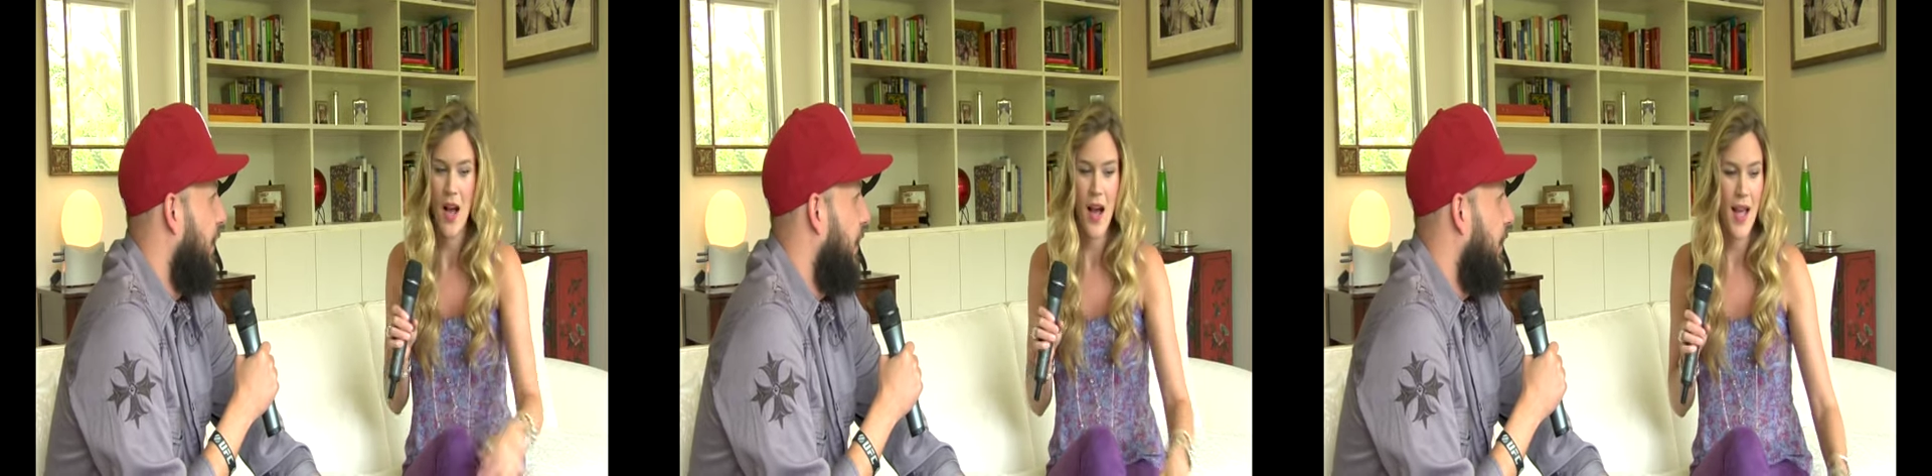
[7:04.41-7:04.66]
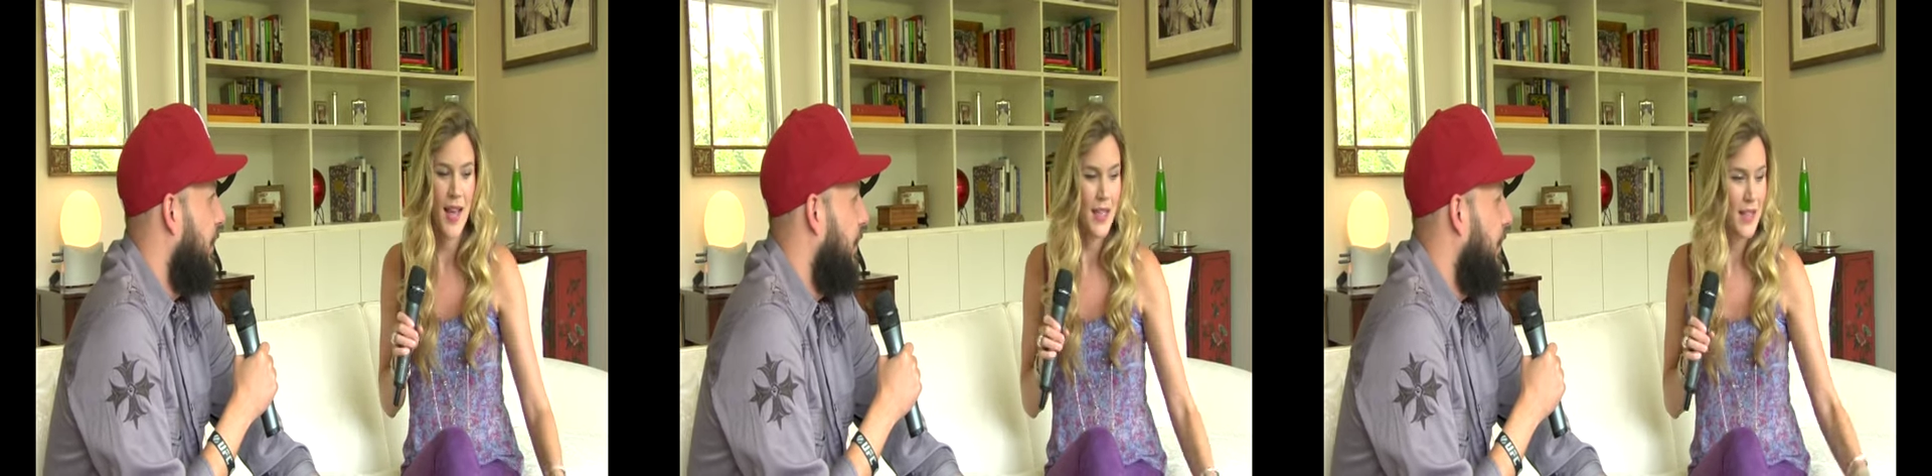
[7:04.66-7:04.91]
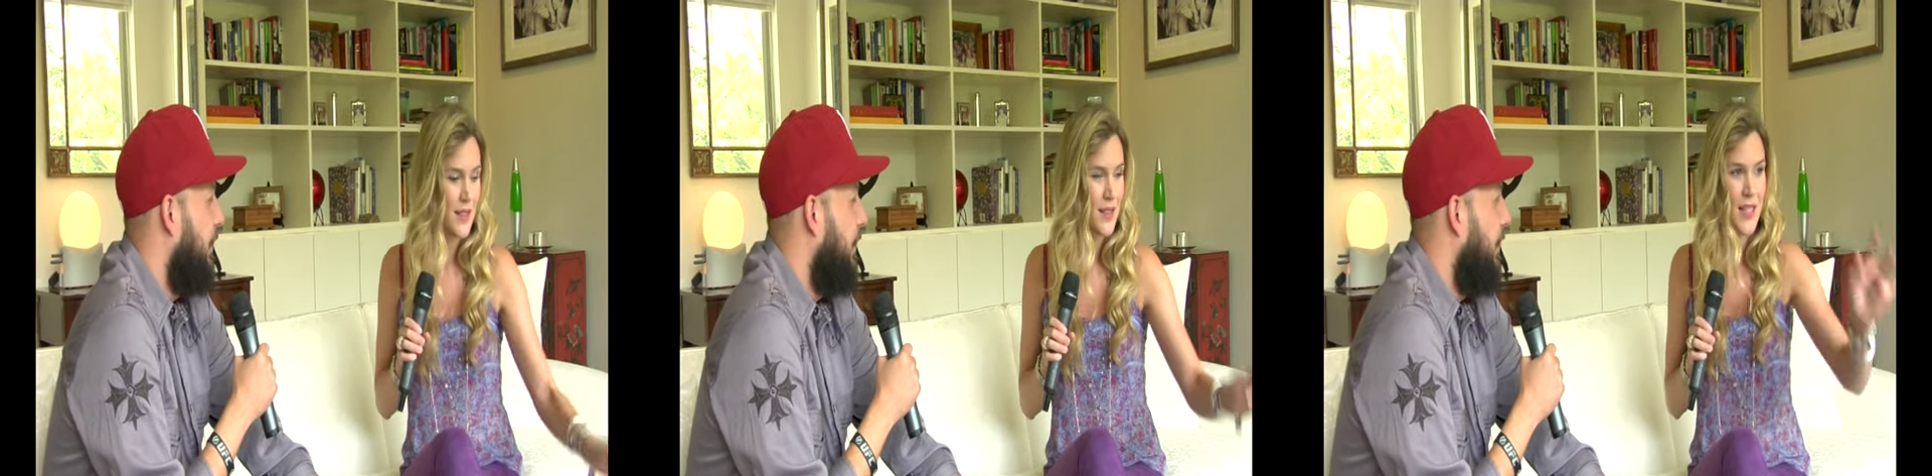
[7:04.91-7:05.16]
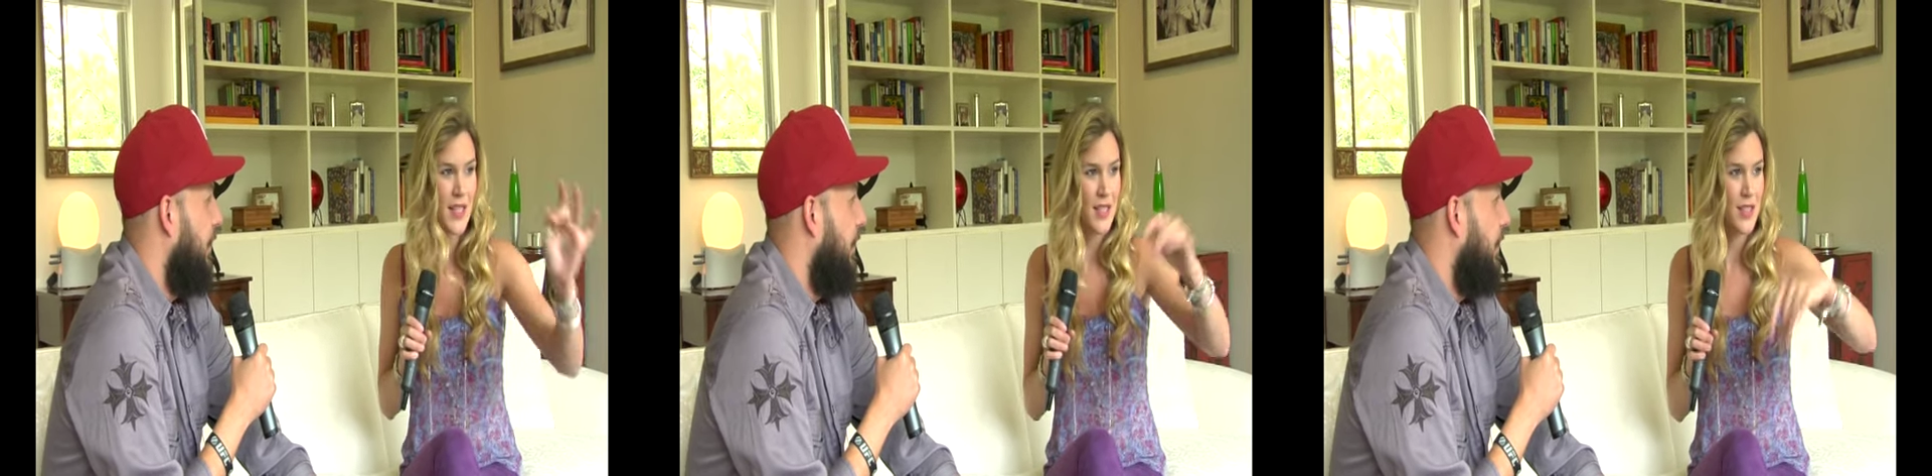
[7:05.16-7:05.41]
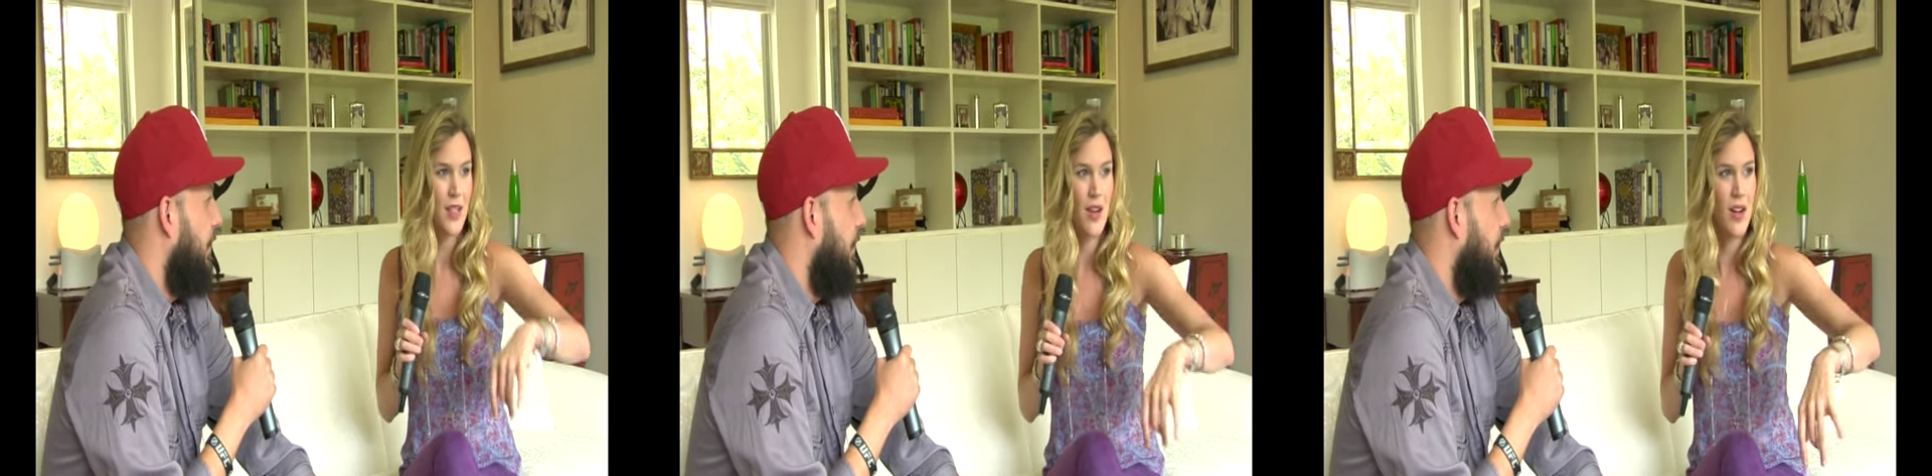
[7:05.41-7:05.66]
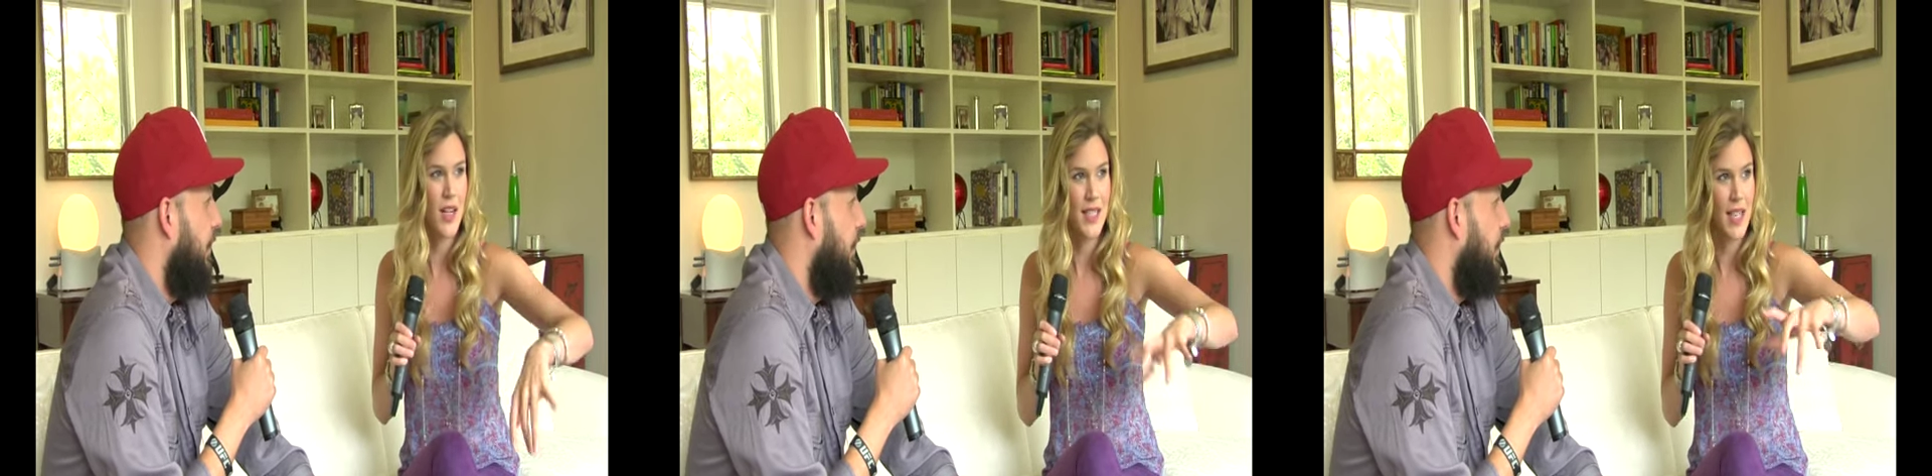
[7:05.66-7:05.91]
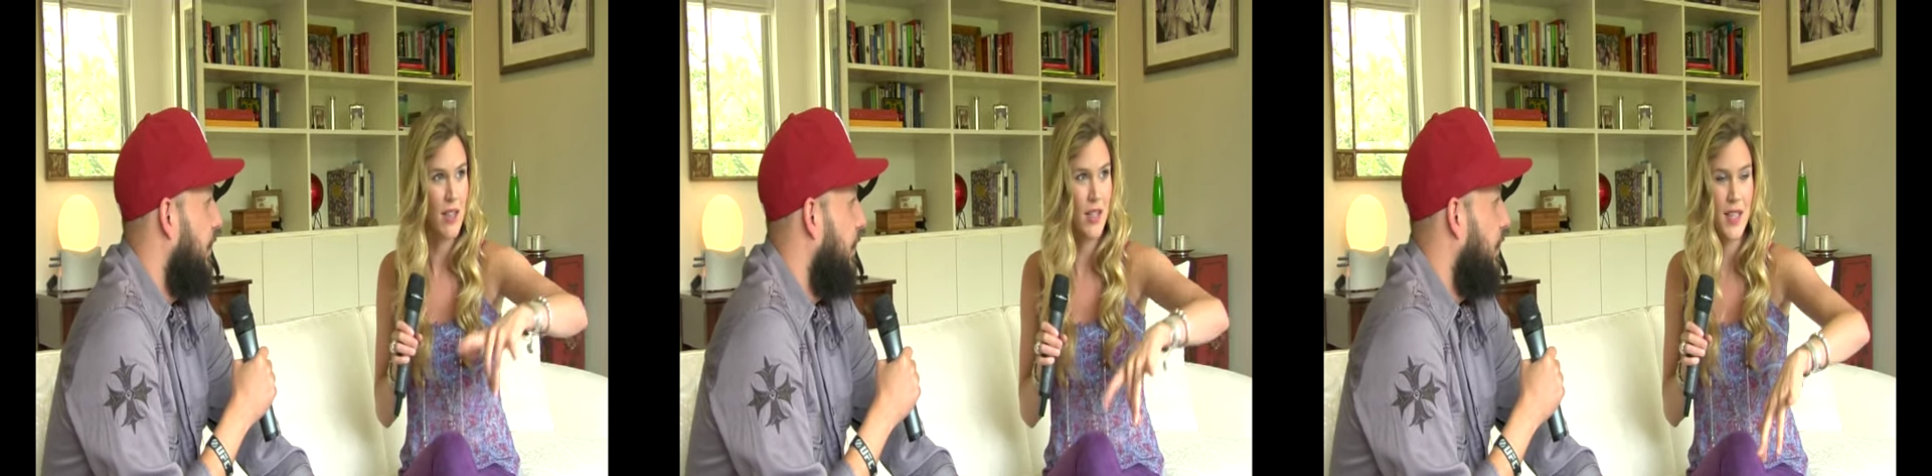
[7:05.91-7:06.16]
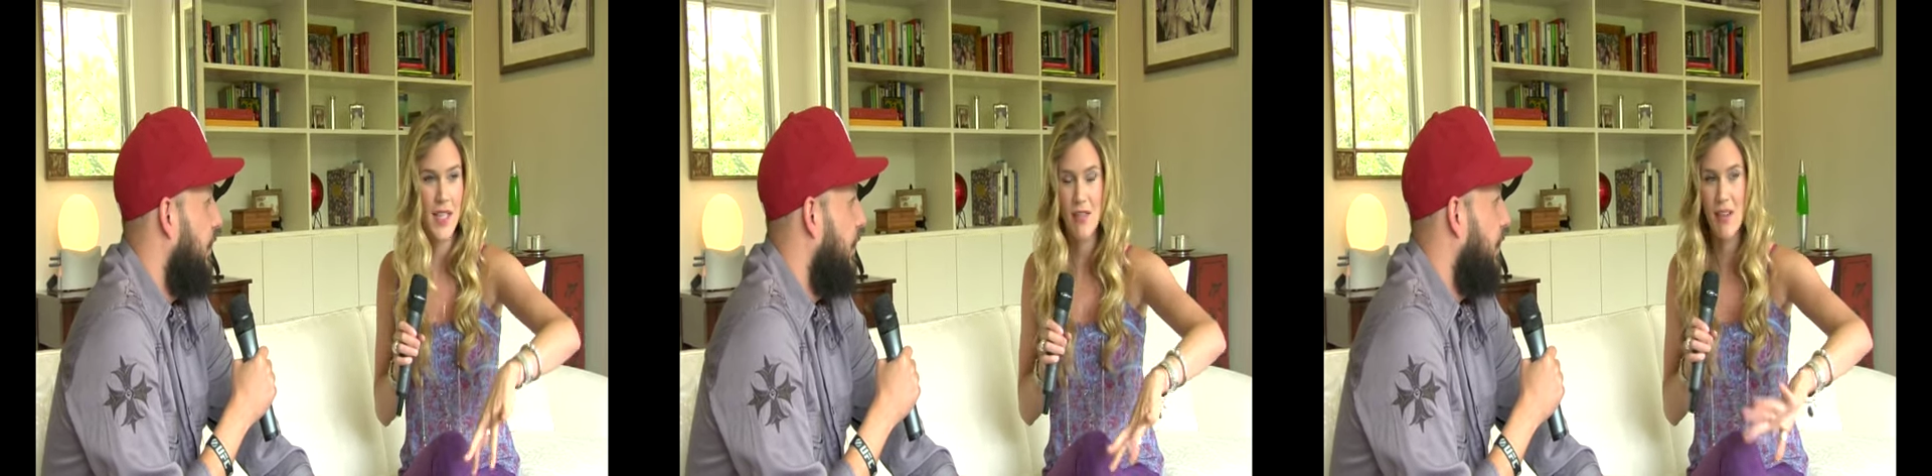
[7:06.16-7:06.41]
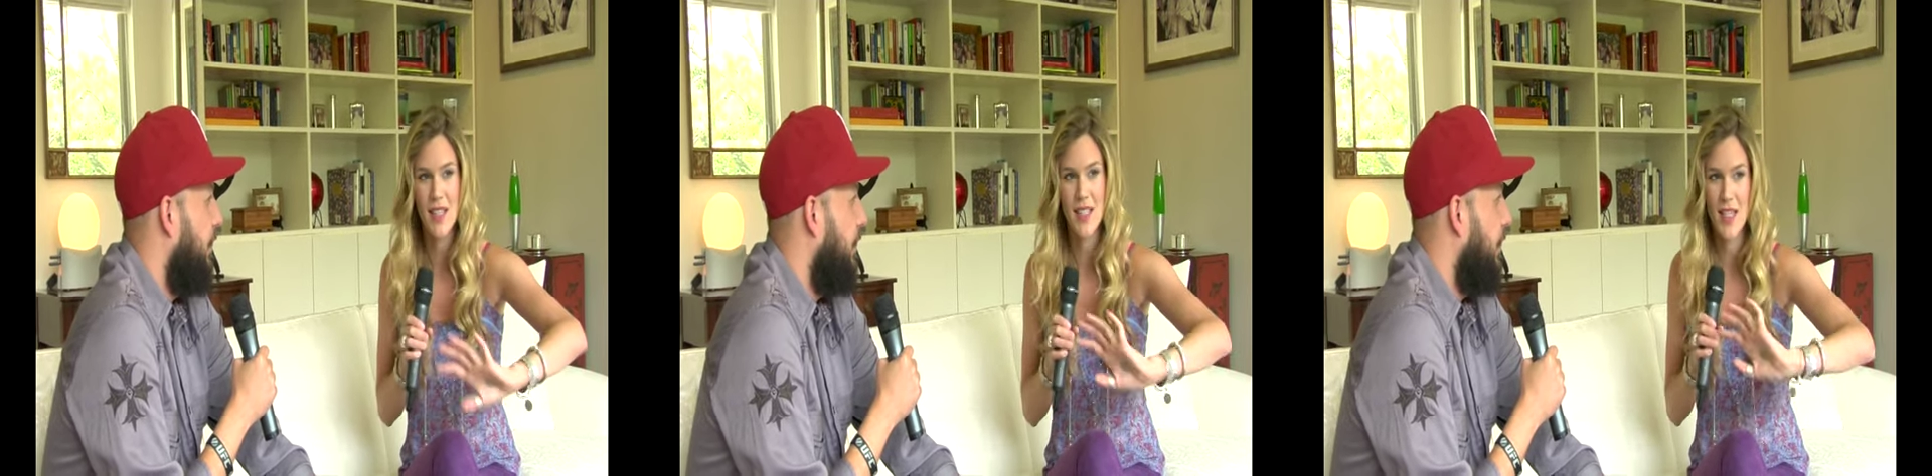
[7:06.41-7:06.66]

I get the song, I download the lyrics,